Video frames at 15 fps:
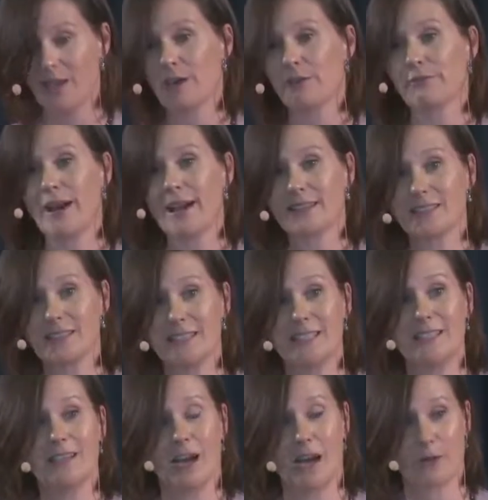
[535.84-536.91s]

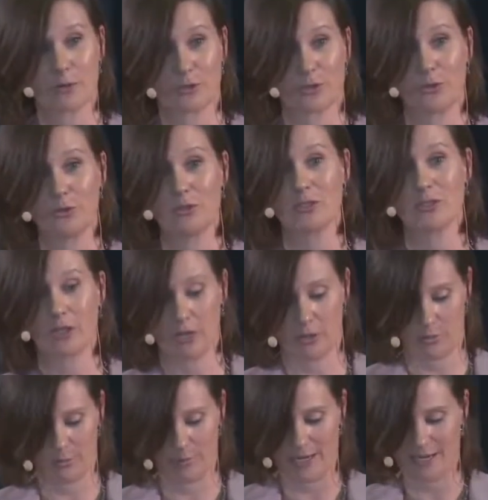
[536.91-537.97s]
Finally, our students are
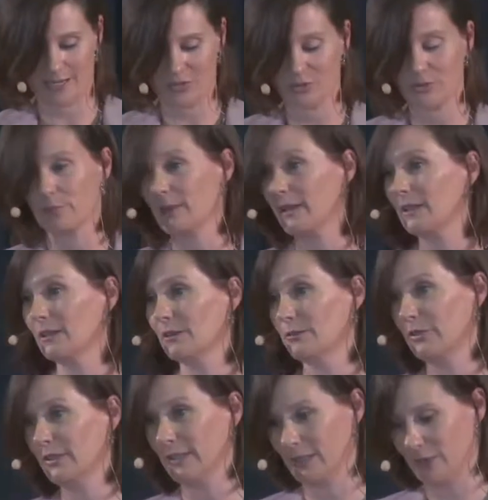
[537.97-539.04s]
obliged to make a
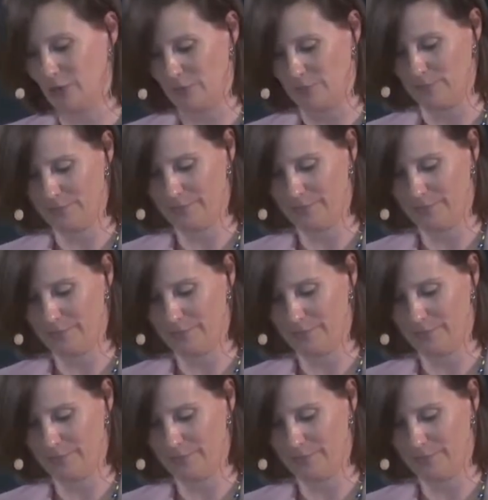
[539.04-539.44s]
video.